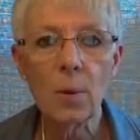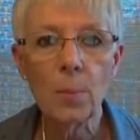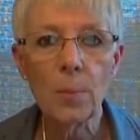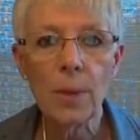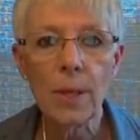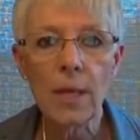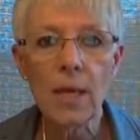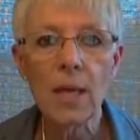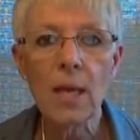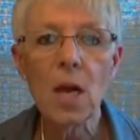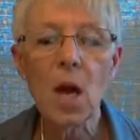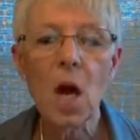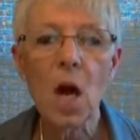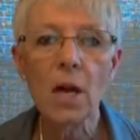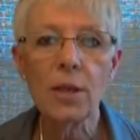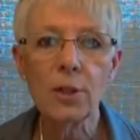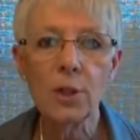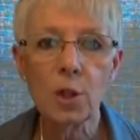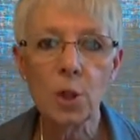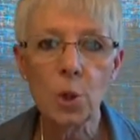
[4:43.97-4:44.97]
LP
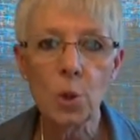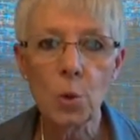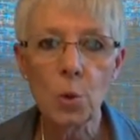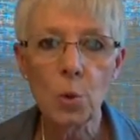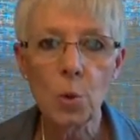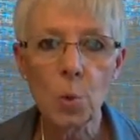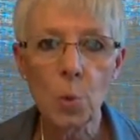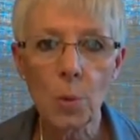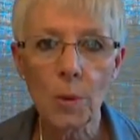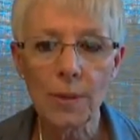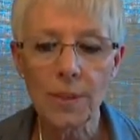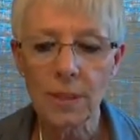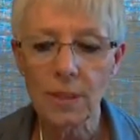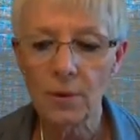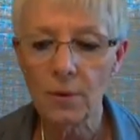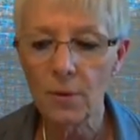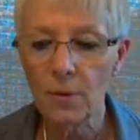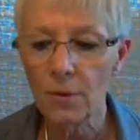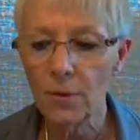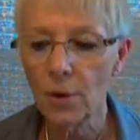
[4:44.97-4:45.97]
on June
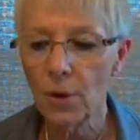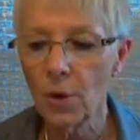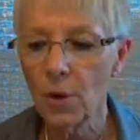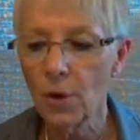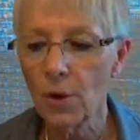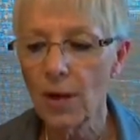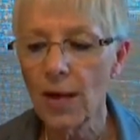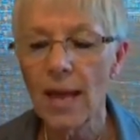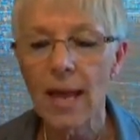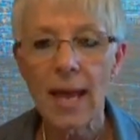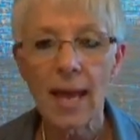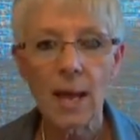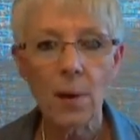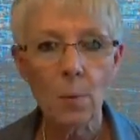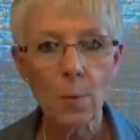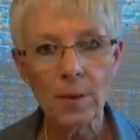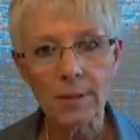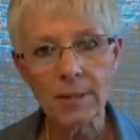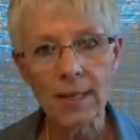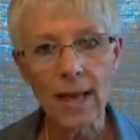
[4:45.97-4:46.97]
23rd.
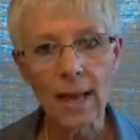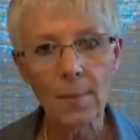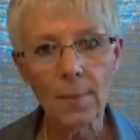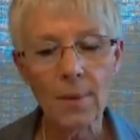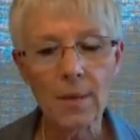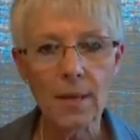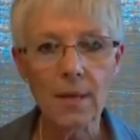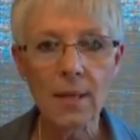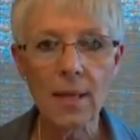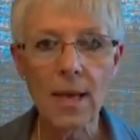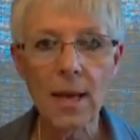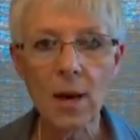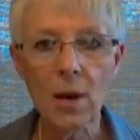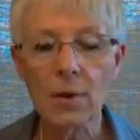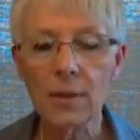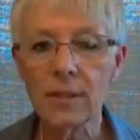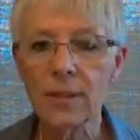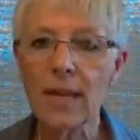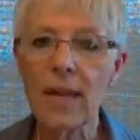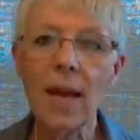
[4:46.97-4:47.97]
And what's happening
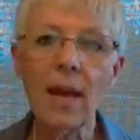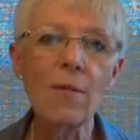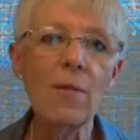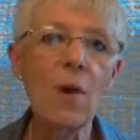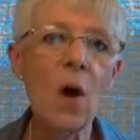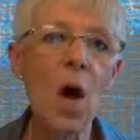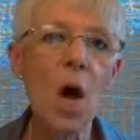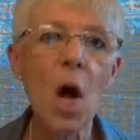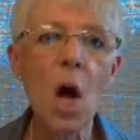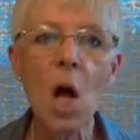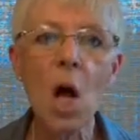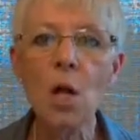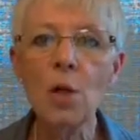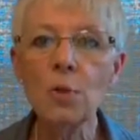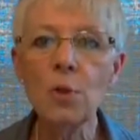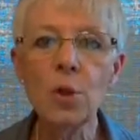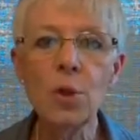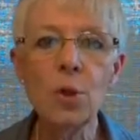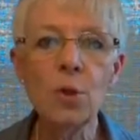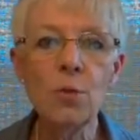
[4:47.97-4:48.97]
there is they have
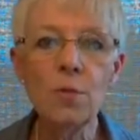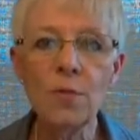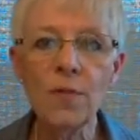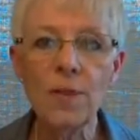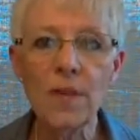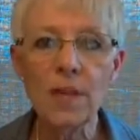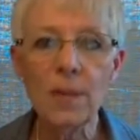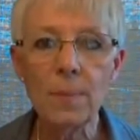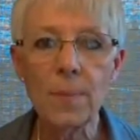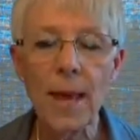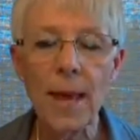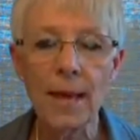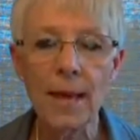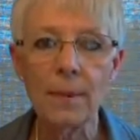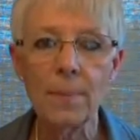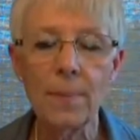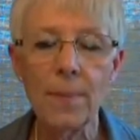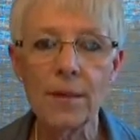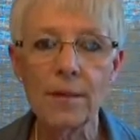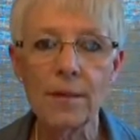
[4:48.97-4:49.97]
all new
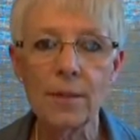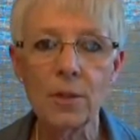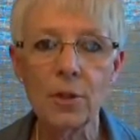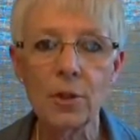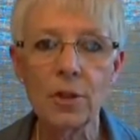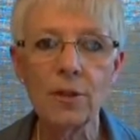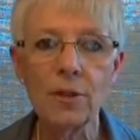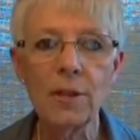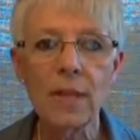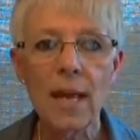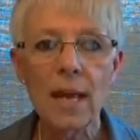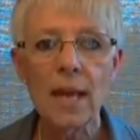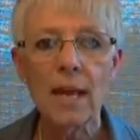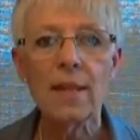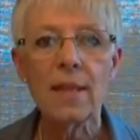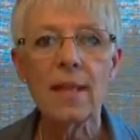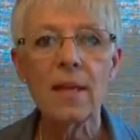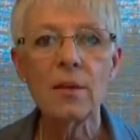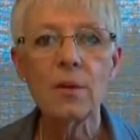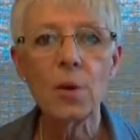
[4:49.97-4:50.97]
feedback messages
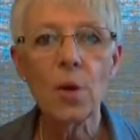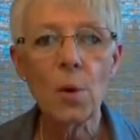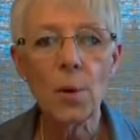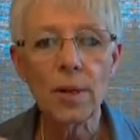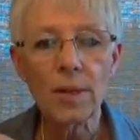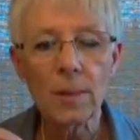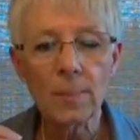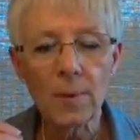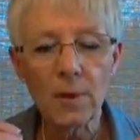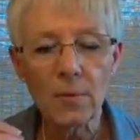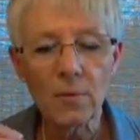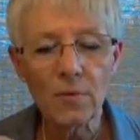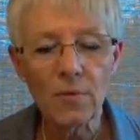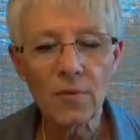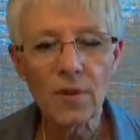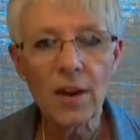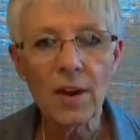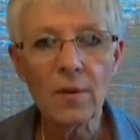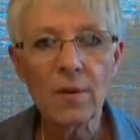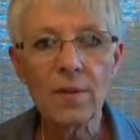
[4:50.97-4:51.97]
that are going to be
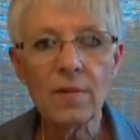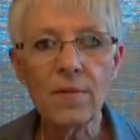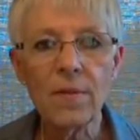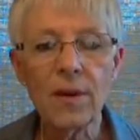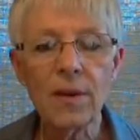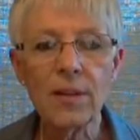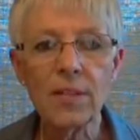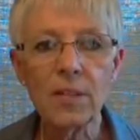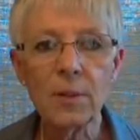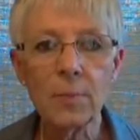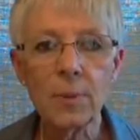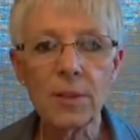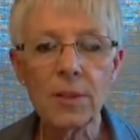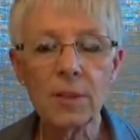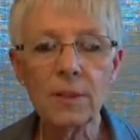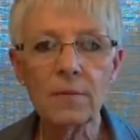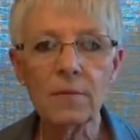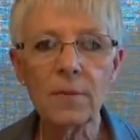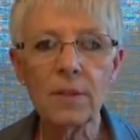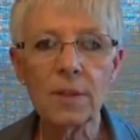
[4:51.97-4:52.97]
very, very
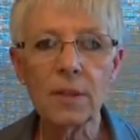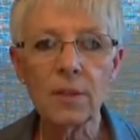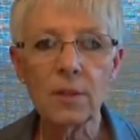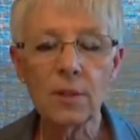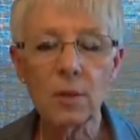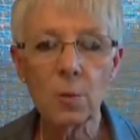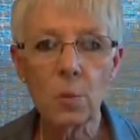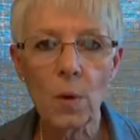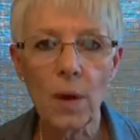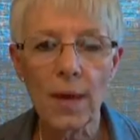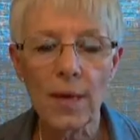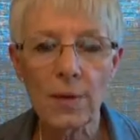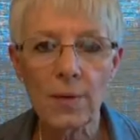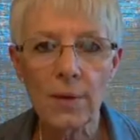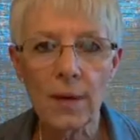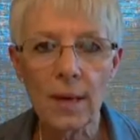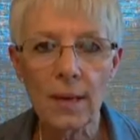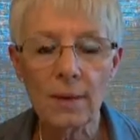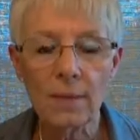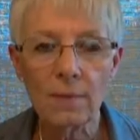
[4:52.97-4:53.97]
specific as to why
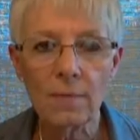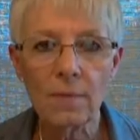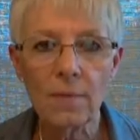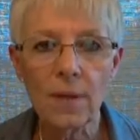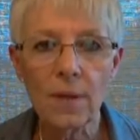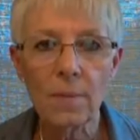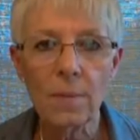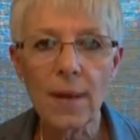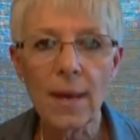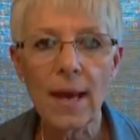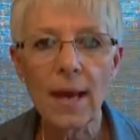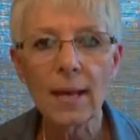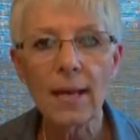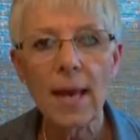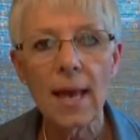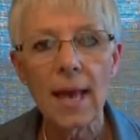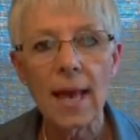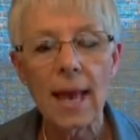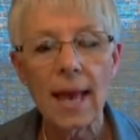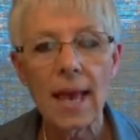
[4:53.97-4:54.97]
you got the
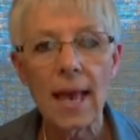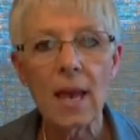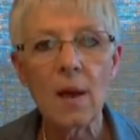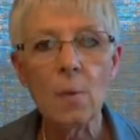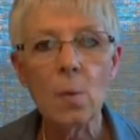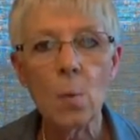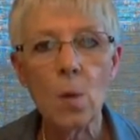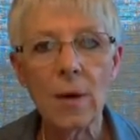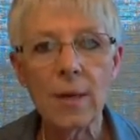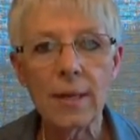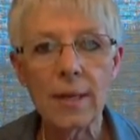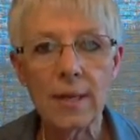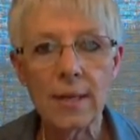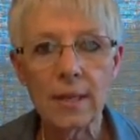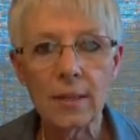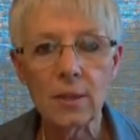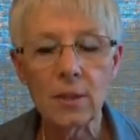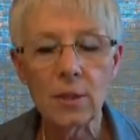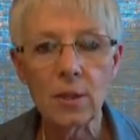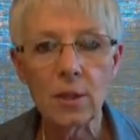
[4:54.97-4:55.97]
feedback and what you